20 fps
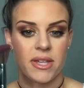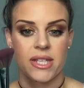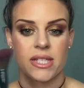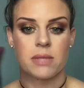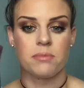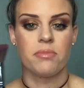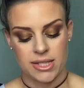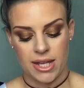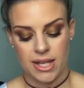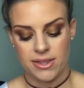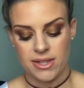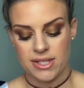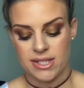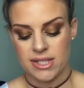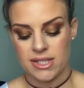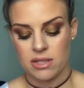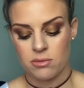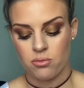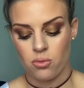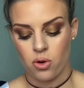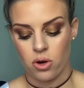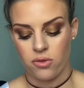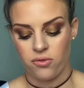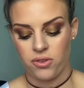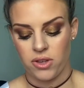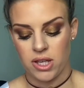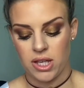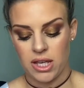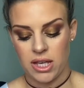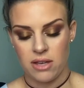this. And this is the
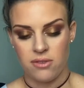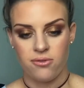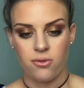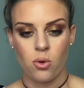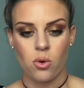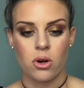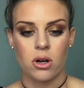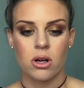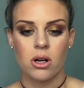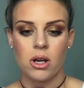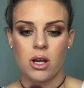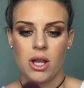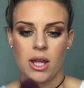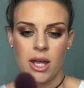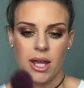Morphe E4.